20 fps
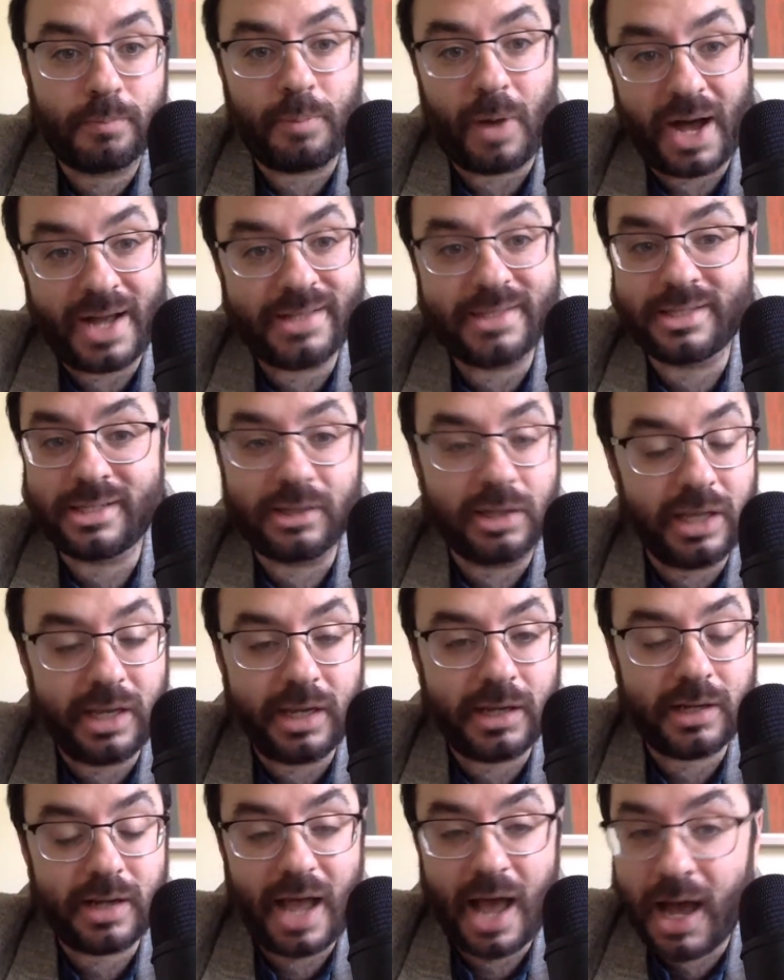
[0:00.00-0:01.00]
Biden's
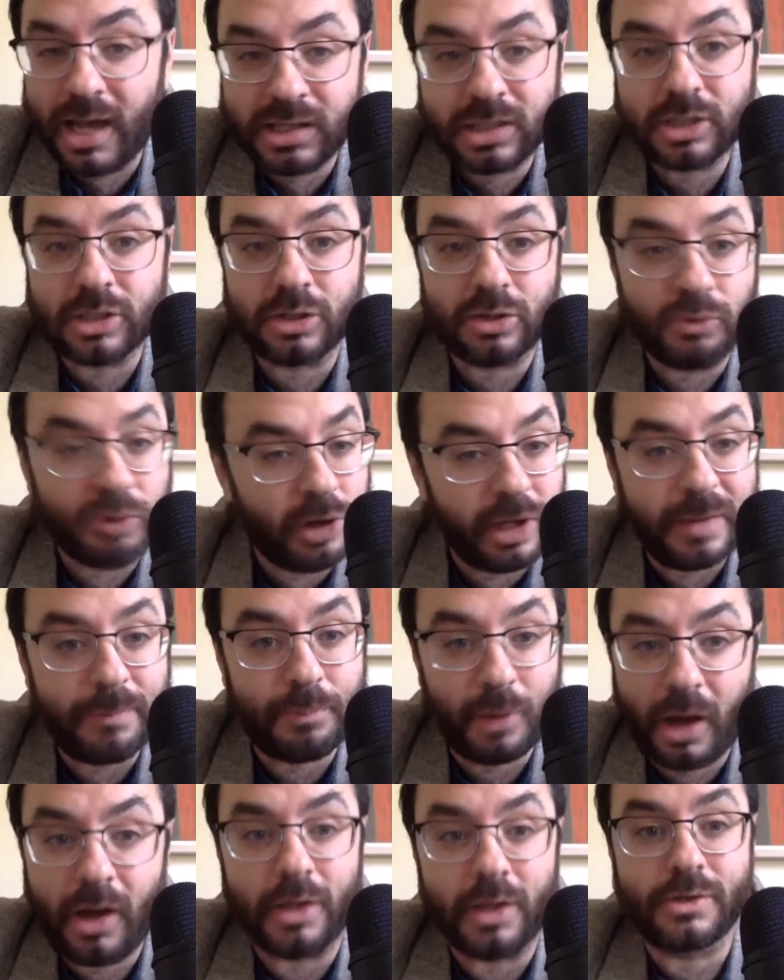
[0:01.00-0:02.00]
lead hasn't really
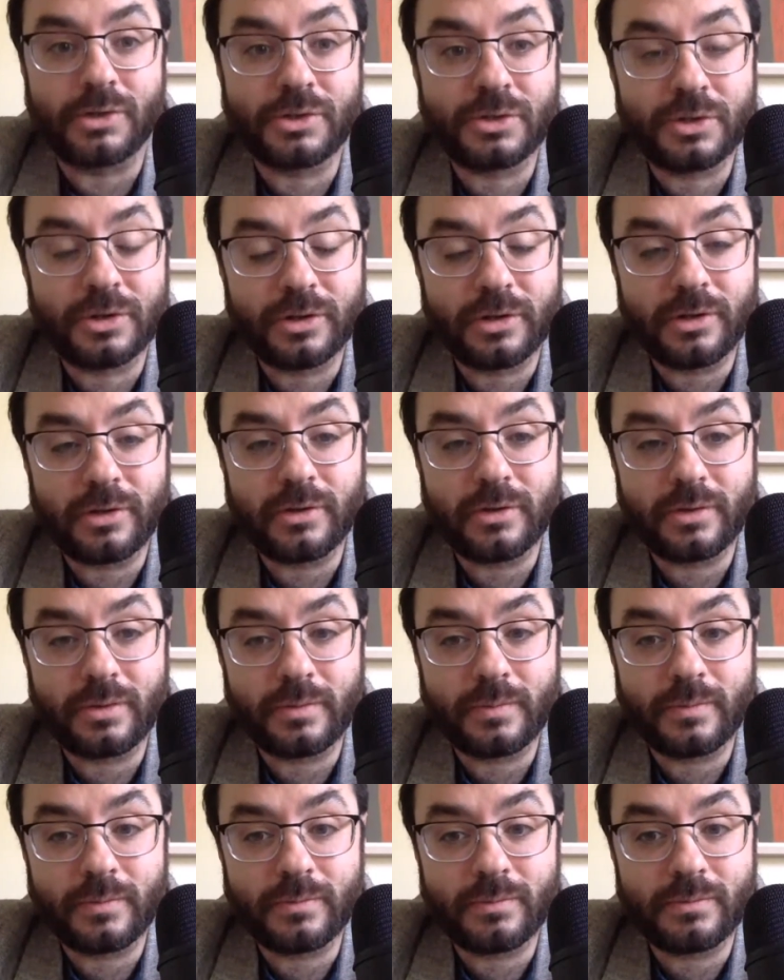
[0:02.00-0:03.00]
budged
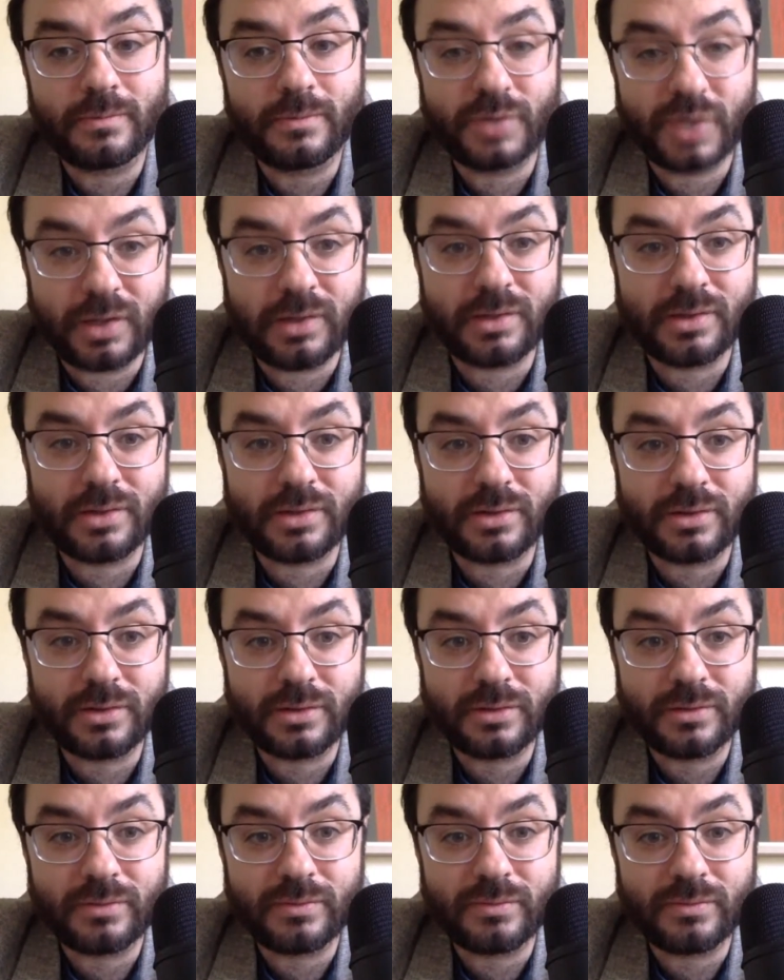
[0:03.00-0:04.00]

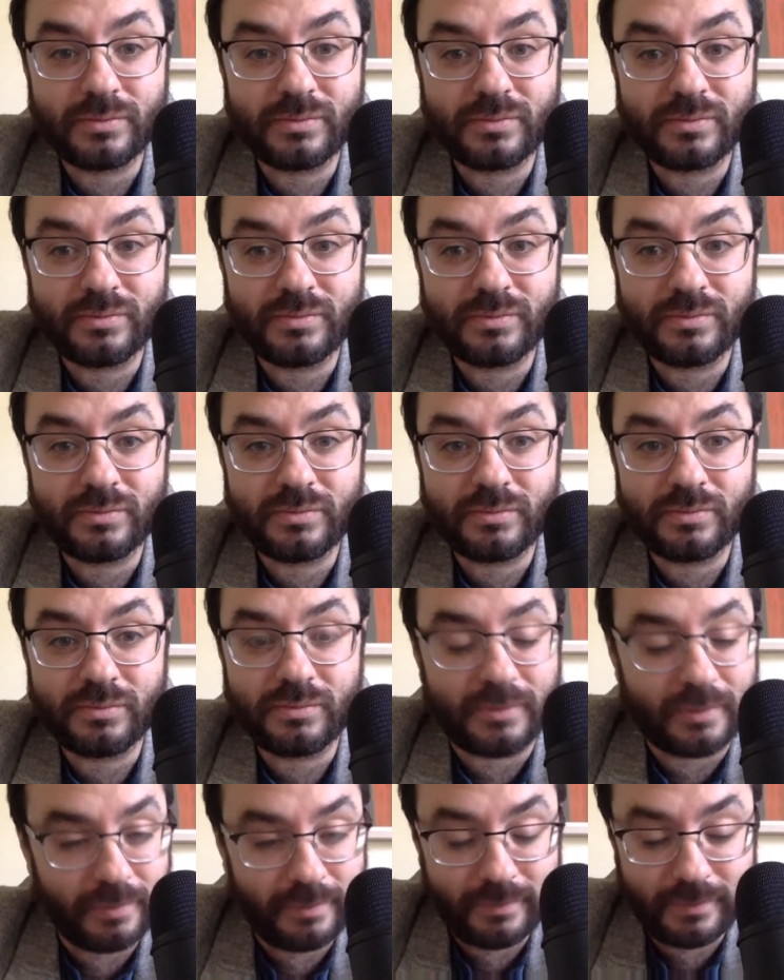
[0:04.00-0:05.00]
since
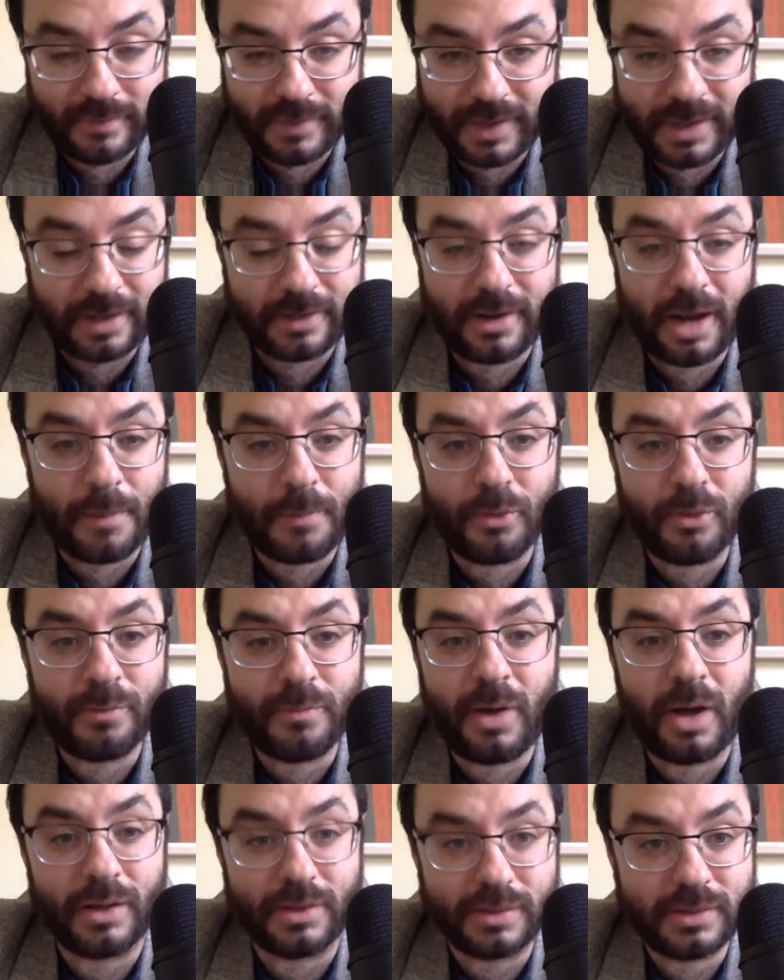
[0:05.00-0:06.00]
in a number
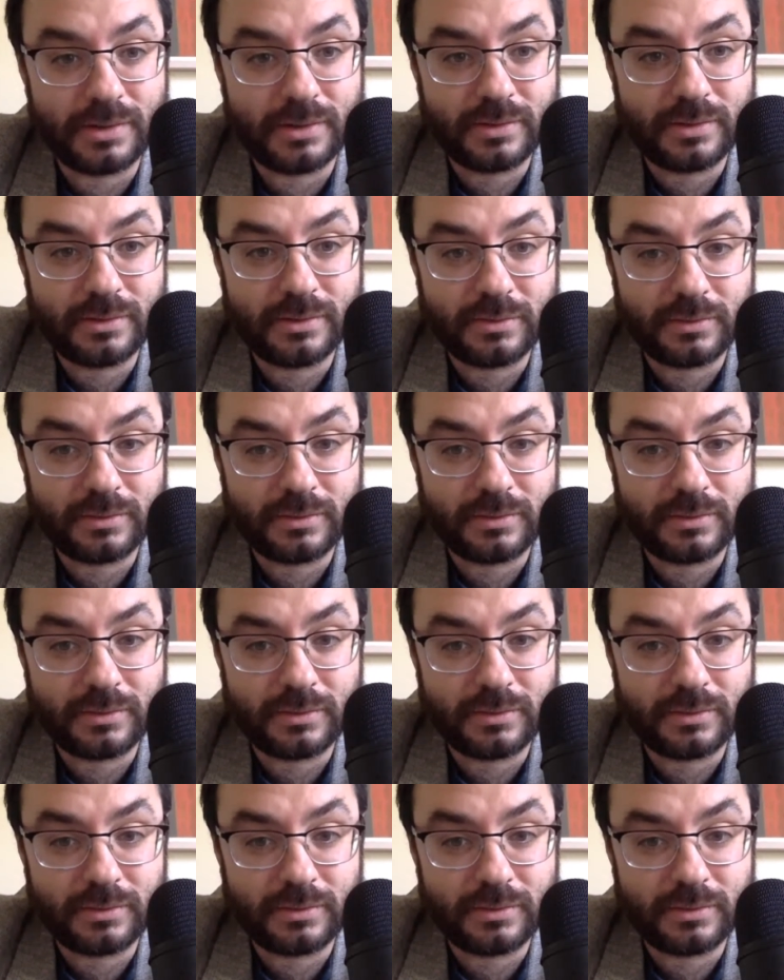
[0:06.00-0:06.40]
of months,